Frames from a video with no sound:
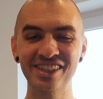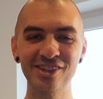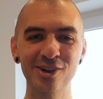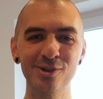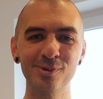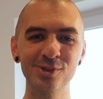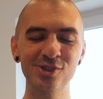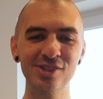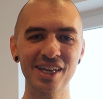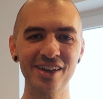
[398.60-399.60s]
y'all will
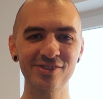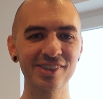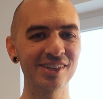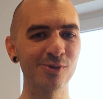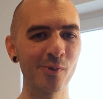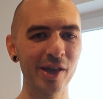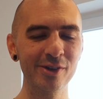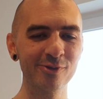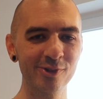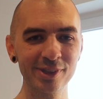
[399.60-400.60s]
just have to
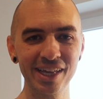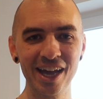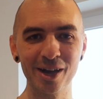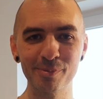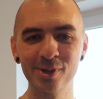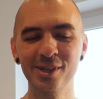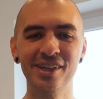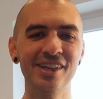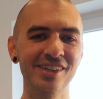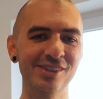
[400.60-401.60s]
wait for the app.
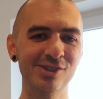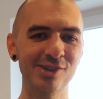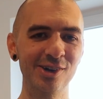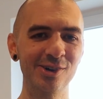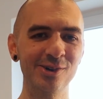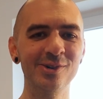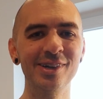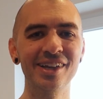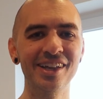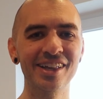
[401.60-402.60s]

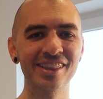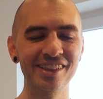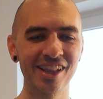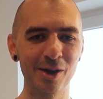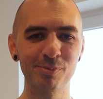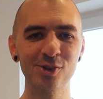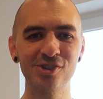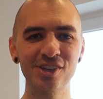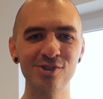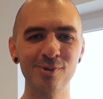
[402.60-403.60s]
So
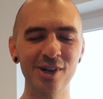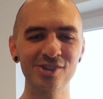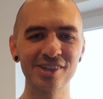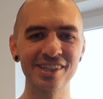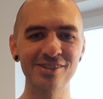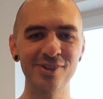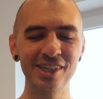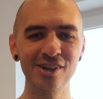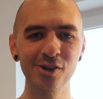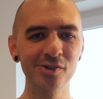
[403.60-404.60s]
Appreciate you watching these
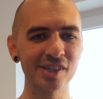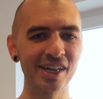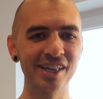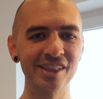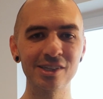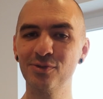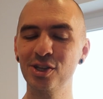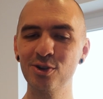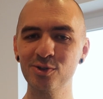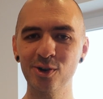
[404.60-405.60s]
videos and these
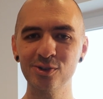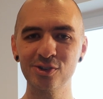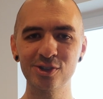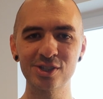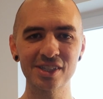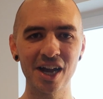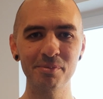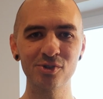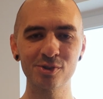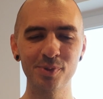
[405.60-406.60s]
videos aren't gonna
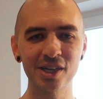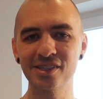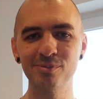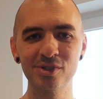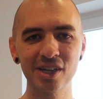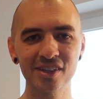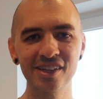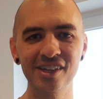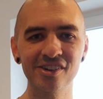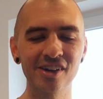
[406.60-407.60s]
stop just because I'm stuck
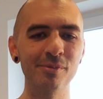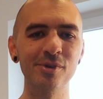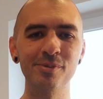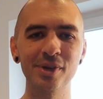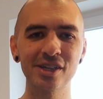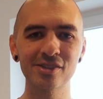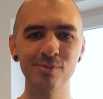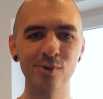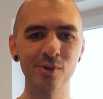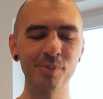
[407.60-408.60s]
here. I'm gonna make some
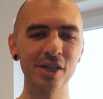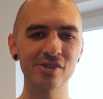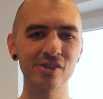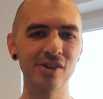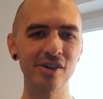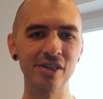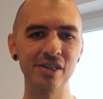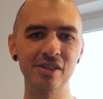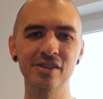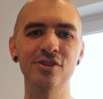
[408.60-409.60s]
more based
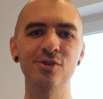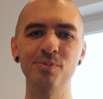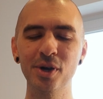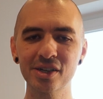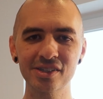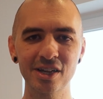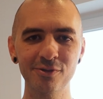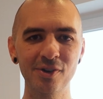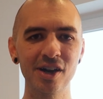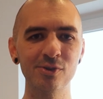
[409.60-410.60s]
on little bugs that I
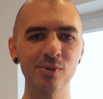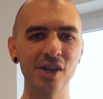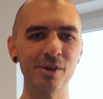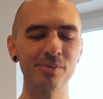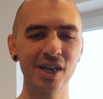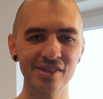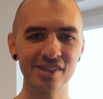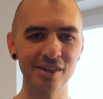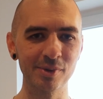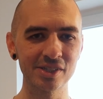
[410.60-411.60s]
find when I'm
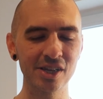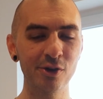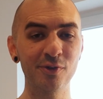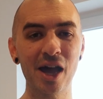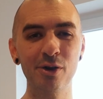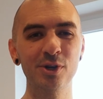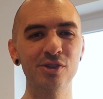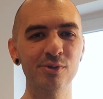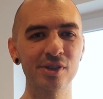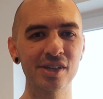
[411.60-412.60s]
testing it myself, how I
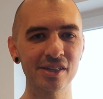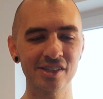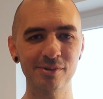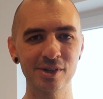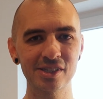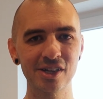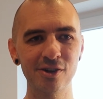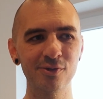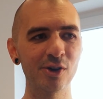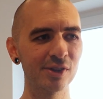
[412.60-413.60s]
do the testing
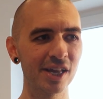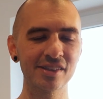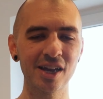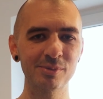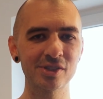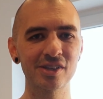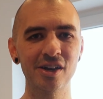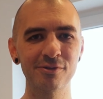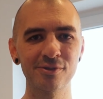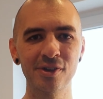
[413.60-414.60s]
myself, all that type of
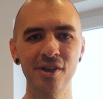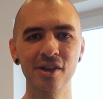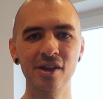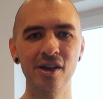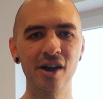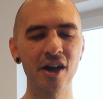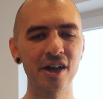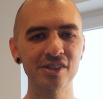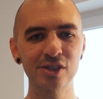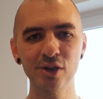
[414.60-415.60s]
stuff. Uh,
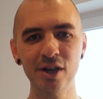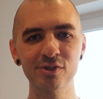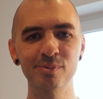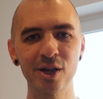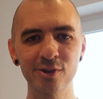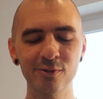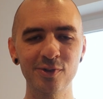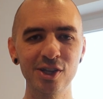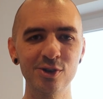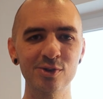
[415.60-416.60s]
I still have some other
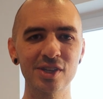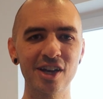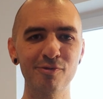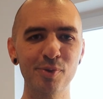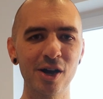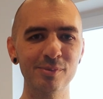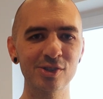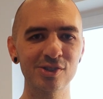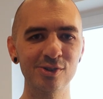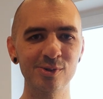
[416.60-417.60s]
videos that I've
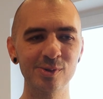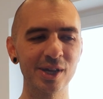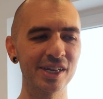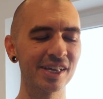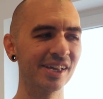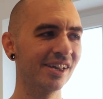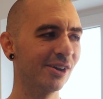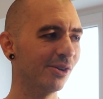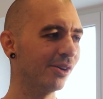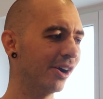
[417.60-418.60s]
promised you like
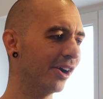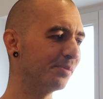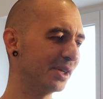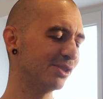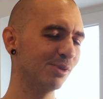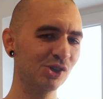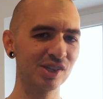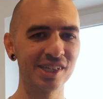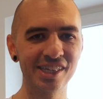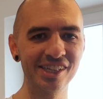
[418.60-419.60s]
uh, my
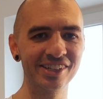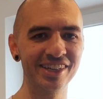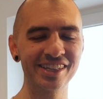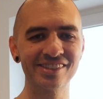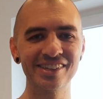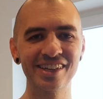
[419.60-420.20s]
switching to Helix